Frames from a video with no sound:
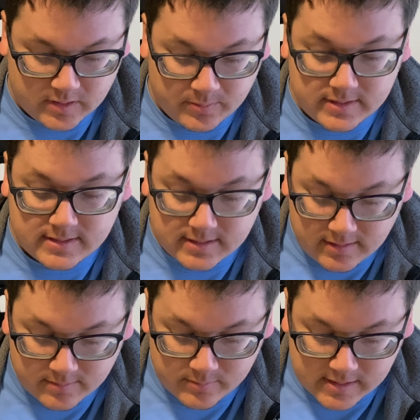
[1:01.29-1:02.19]
but
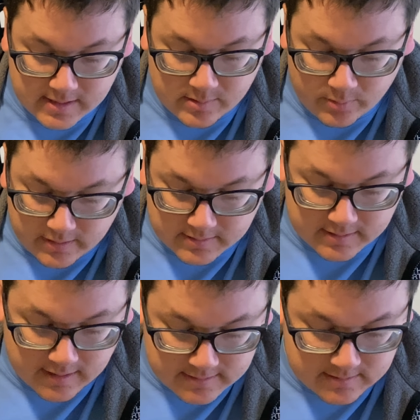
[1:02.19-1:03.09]
some, being
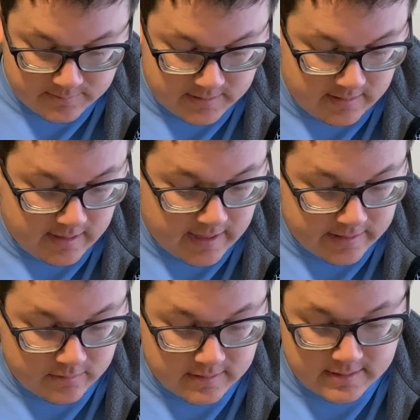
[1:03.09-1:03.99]
accustomed to the idol